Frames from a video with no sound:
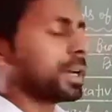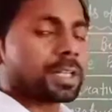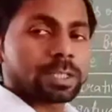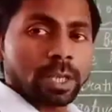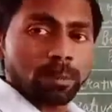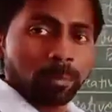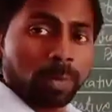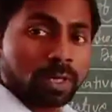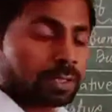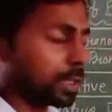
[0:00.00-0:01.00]
is a
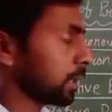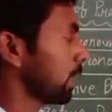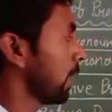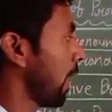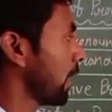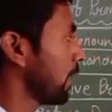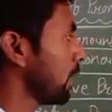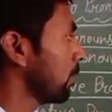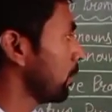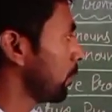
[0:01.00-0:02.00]
person, and
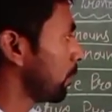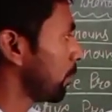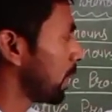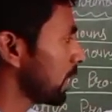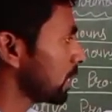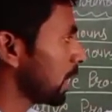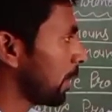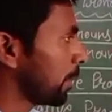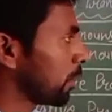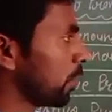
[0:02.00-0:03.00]
in place
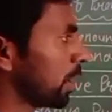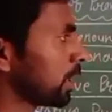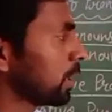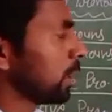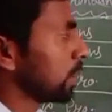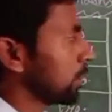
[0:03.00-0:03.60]
of Rohan